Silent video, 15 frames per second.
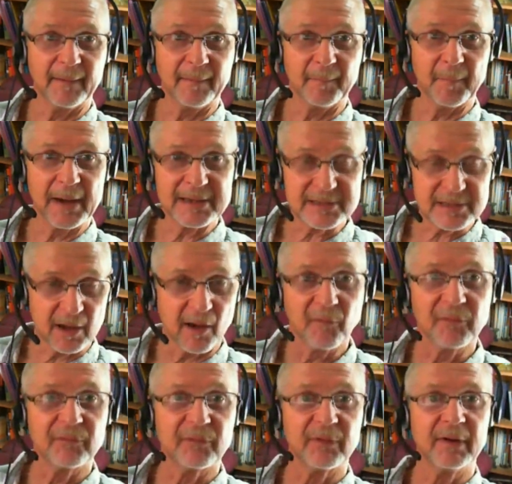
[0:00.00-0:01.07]

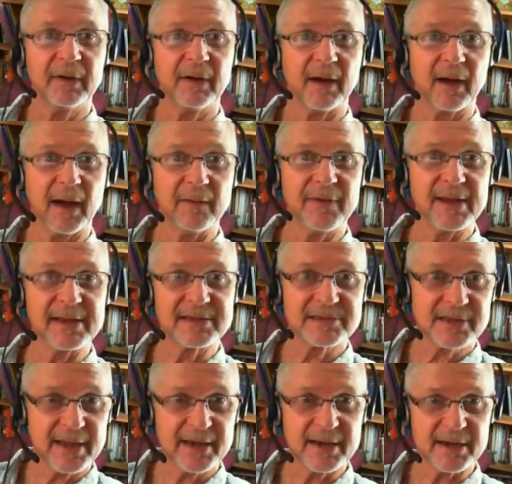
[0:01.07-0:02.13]
myself, I've had
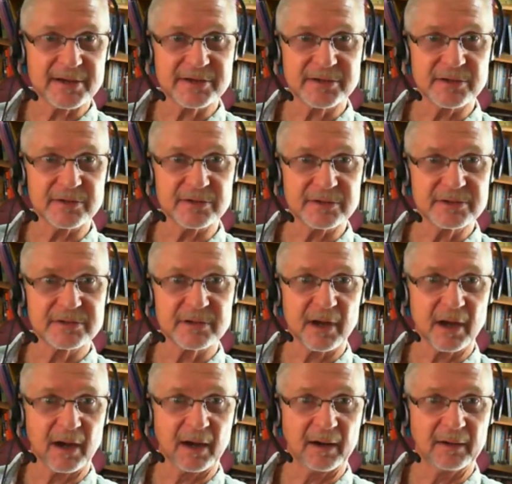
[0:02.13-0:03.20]
skin issues,
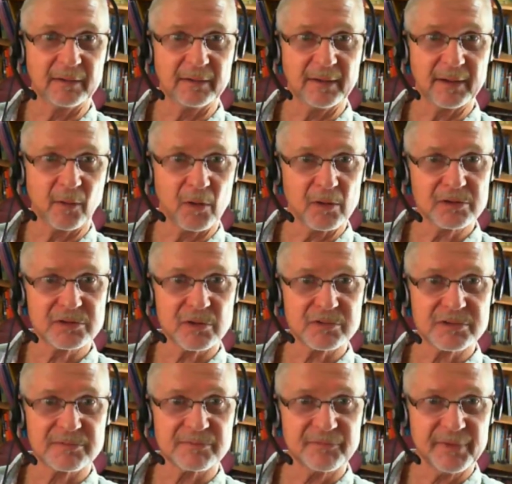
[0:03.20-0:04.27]
and also
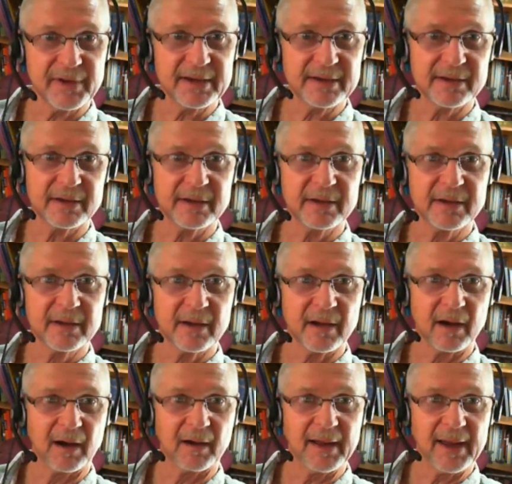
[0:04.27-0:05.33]
some
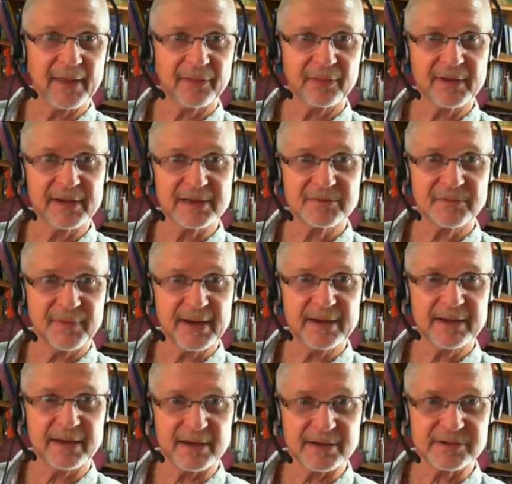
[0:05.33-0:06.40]
athletes'
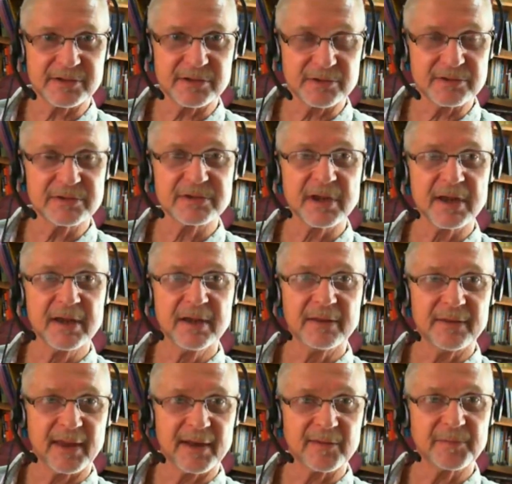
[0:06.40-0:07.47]
feet issues
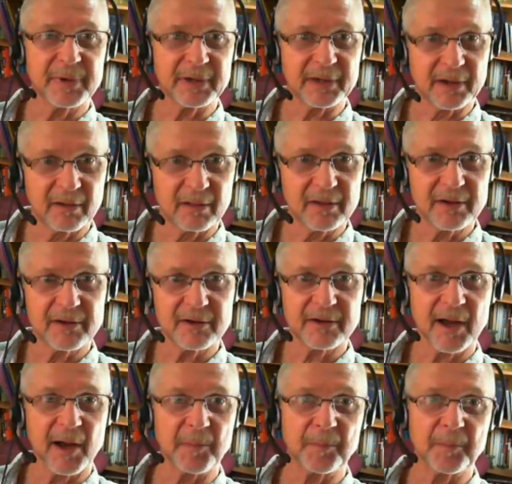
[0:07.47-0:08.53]
that have been cleared
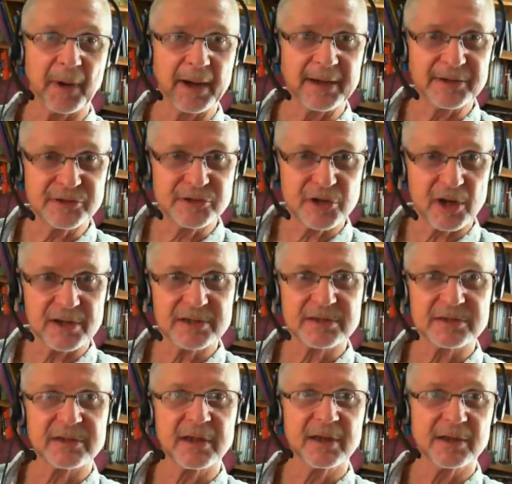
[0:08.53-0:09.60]
up by
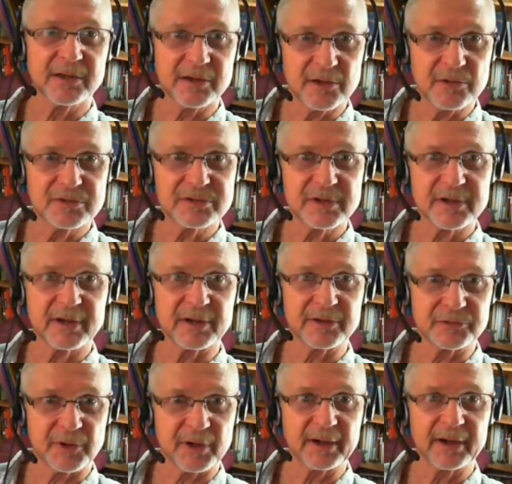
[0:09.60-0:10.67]
just using and
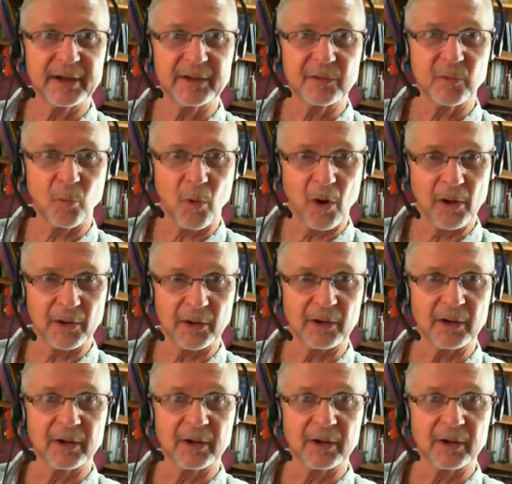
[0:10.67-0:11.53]
drinking the water.